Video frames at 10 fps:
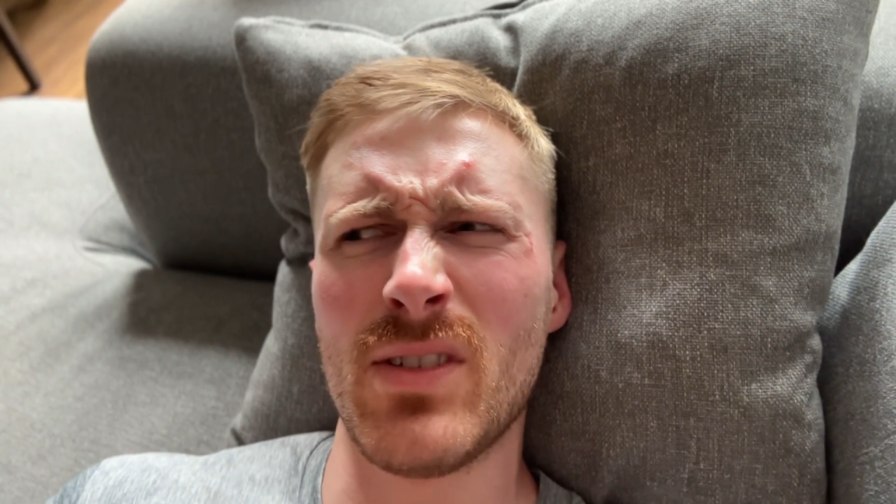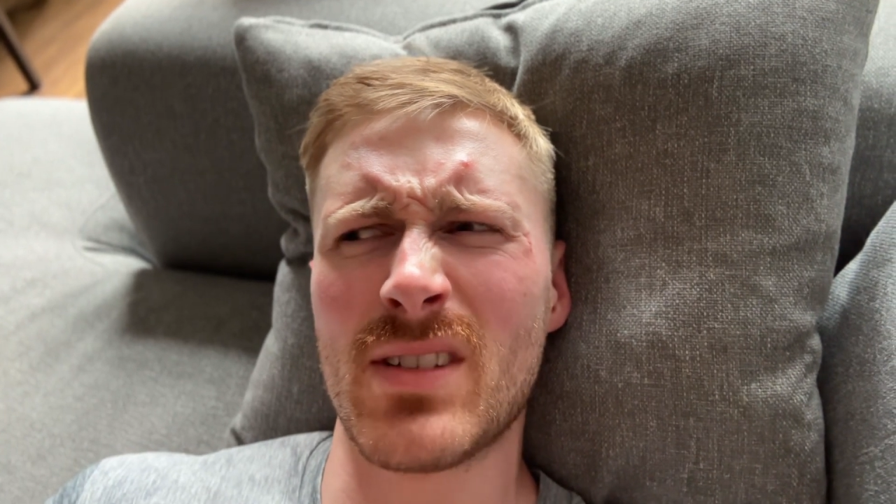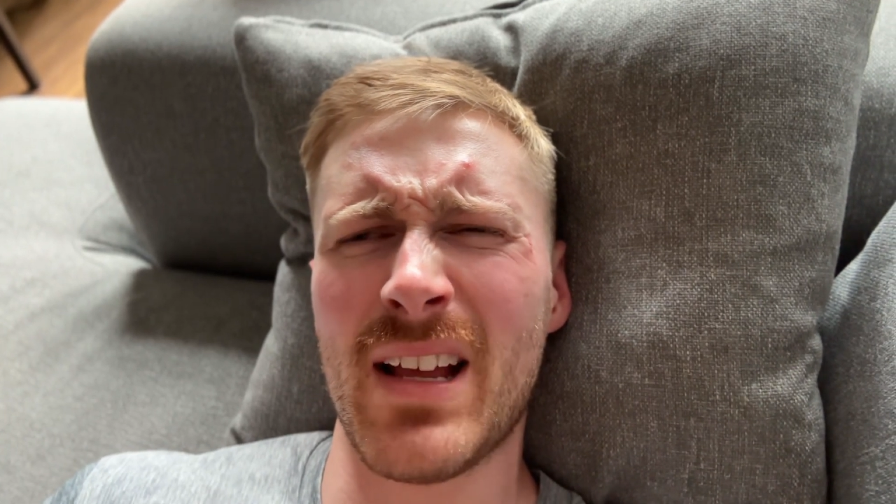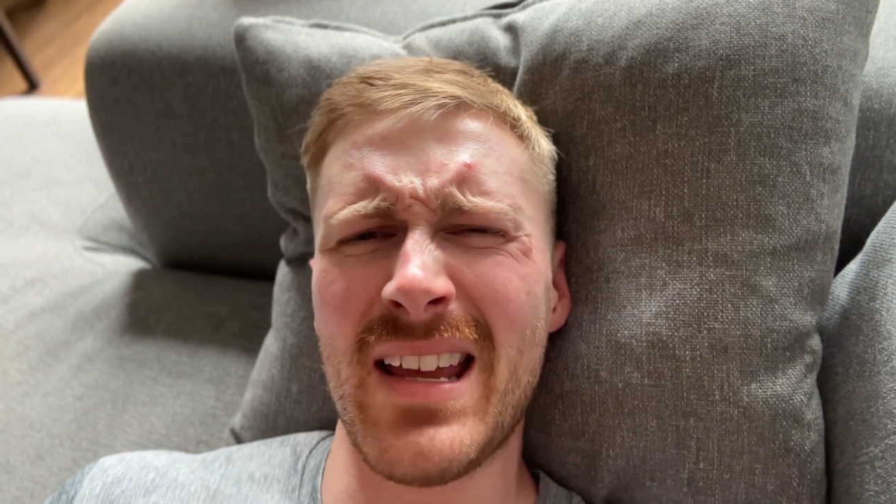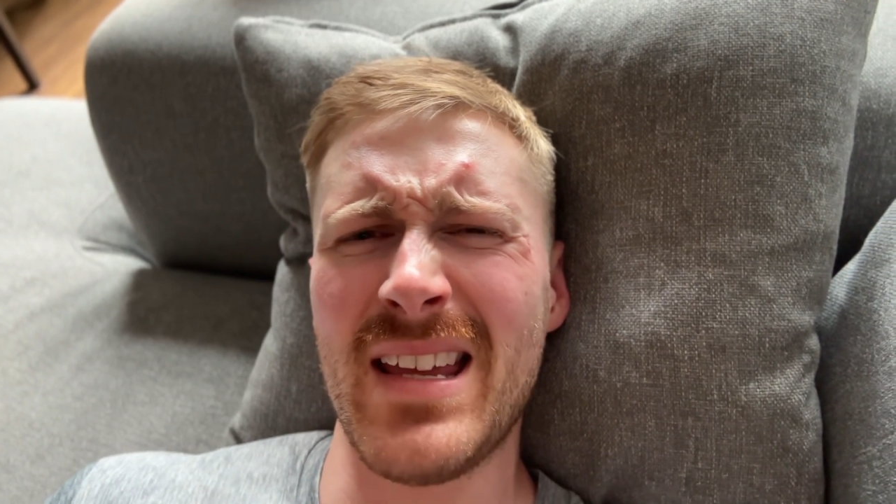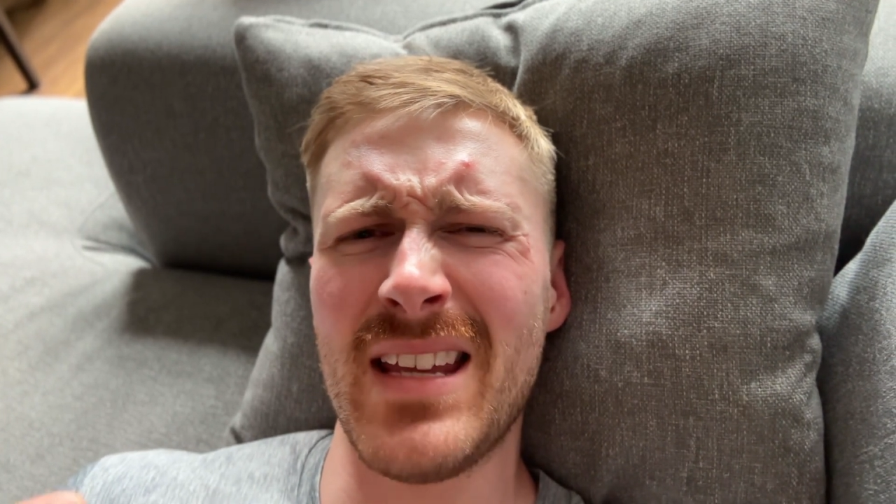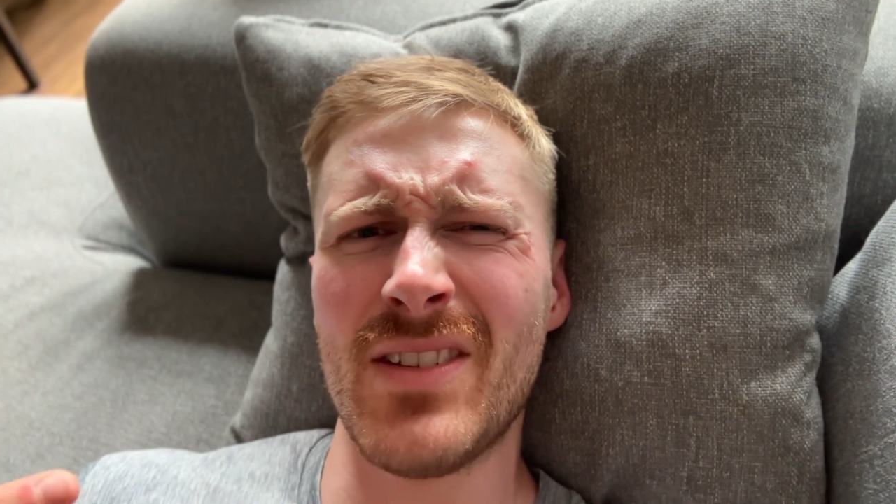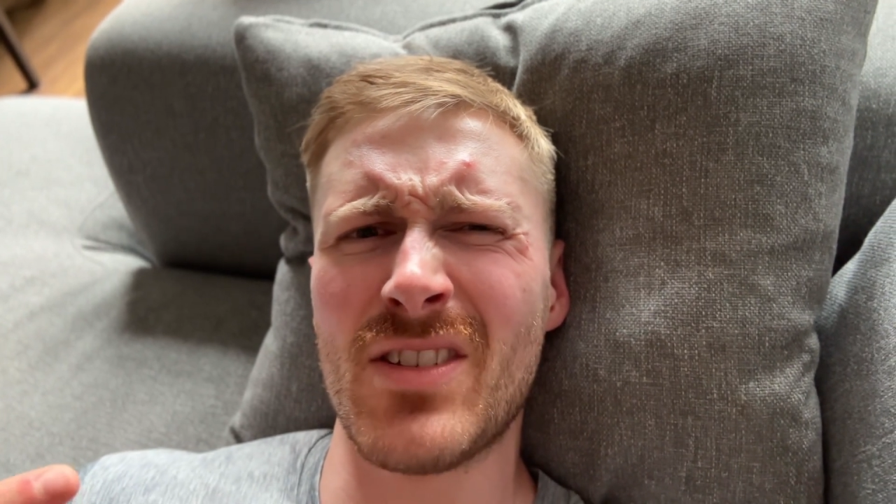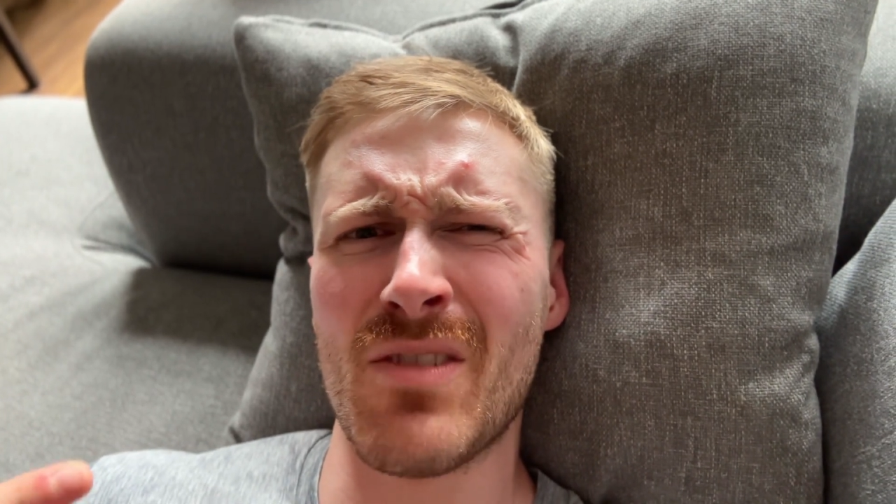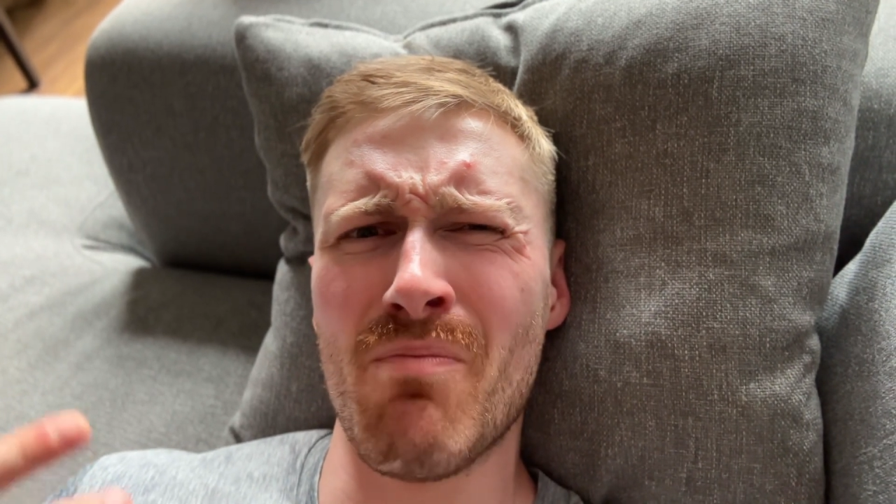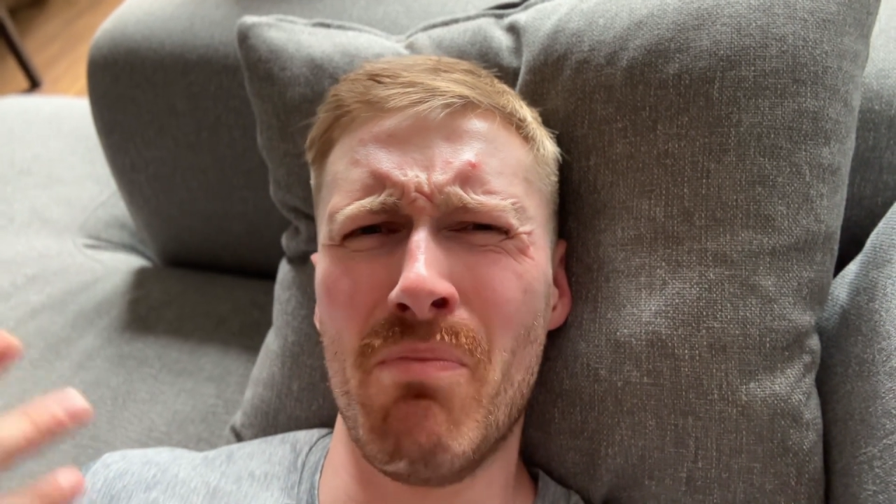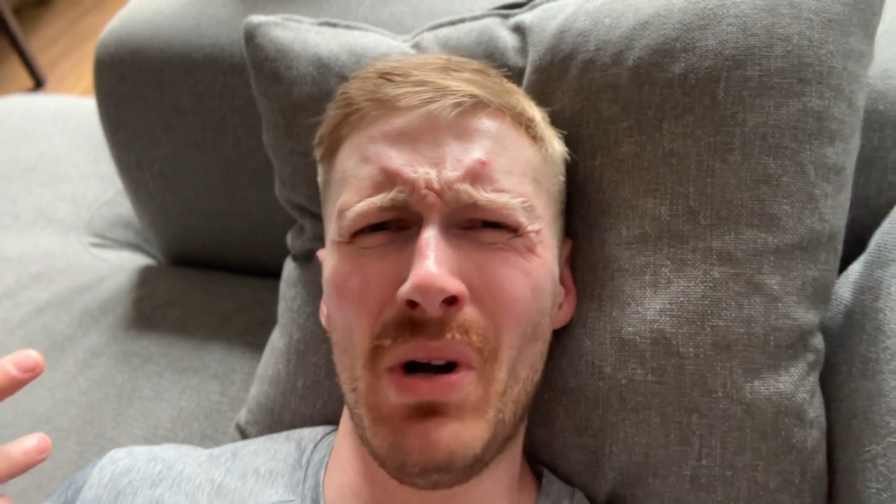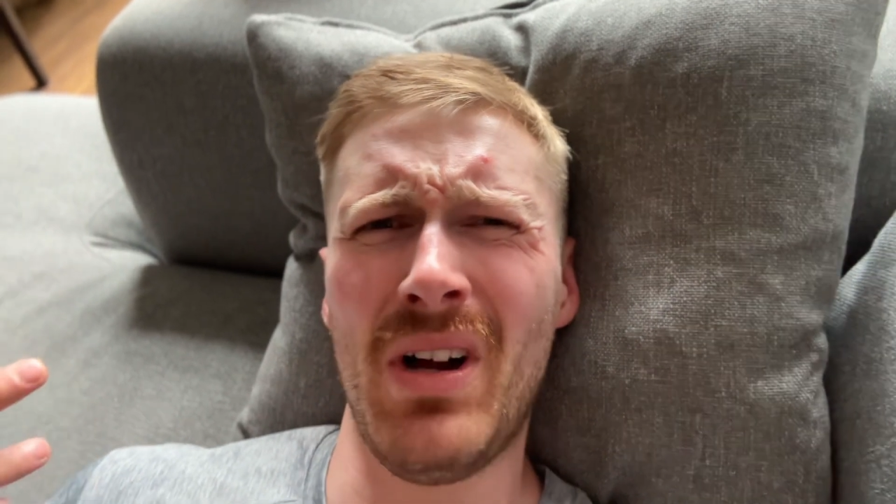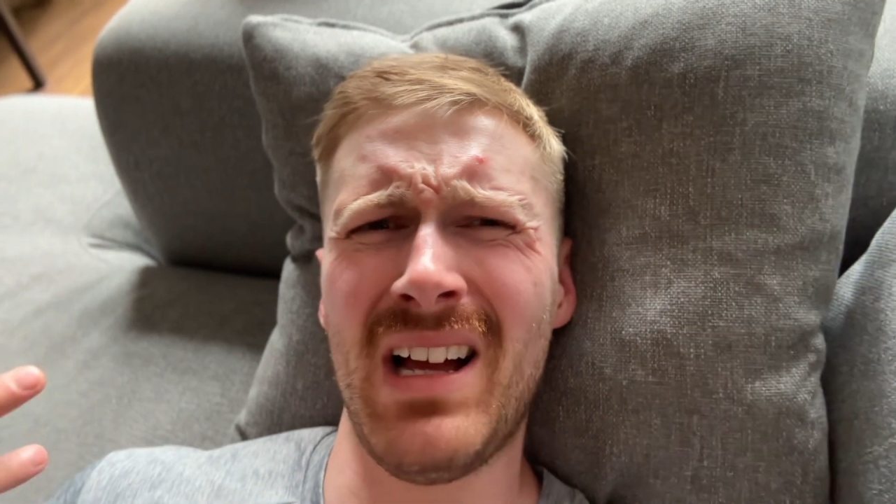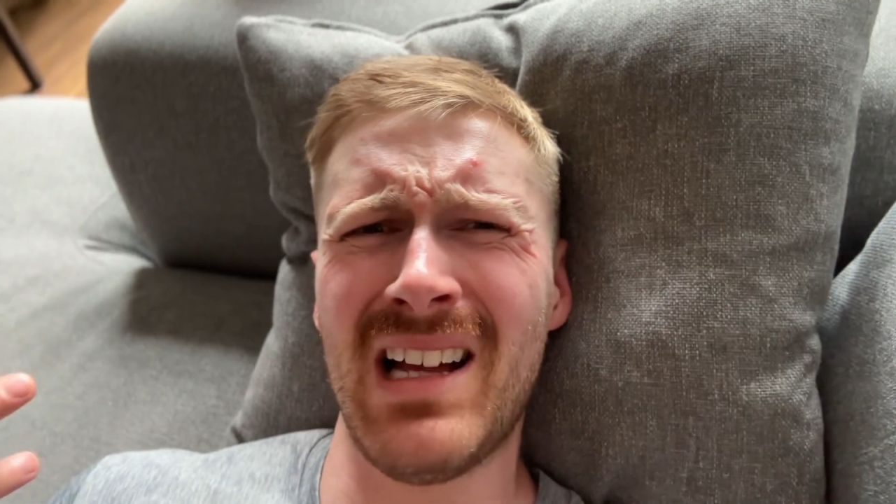just like eating some
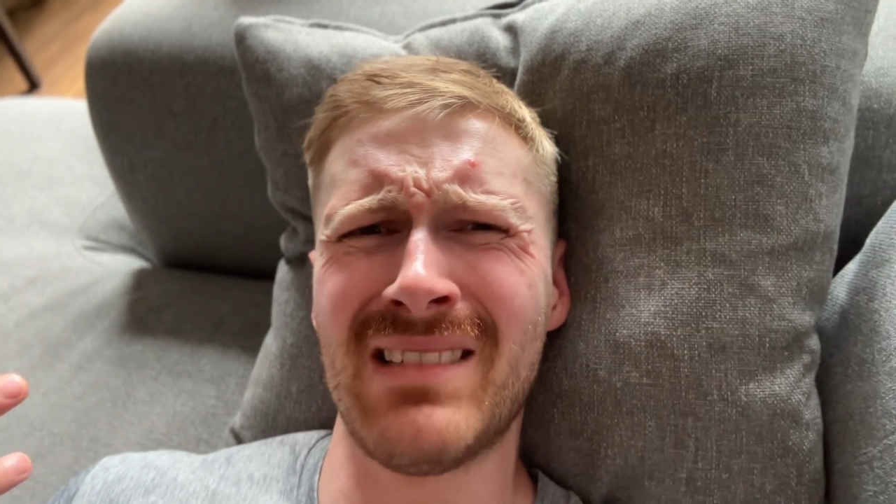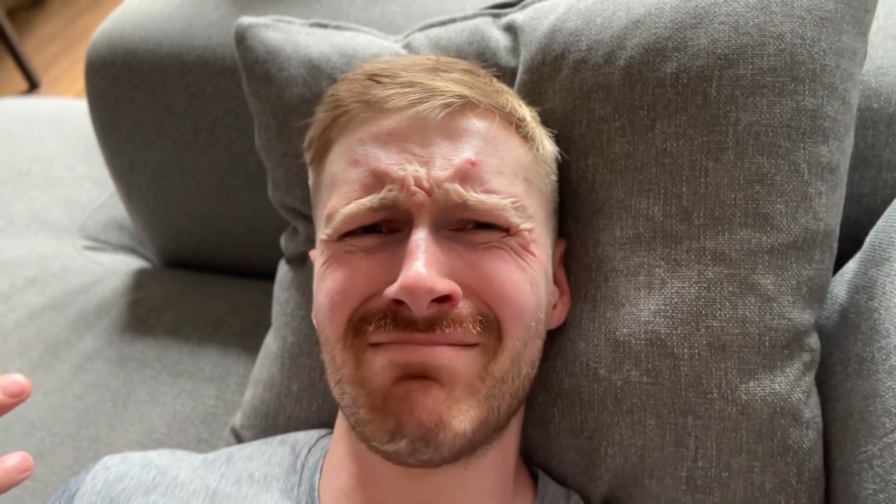butter.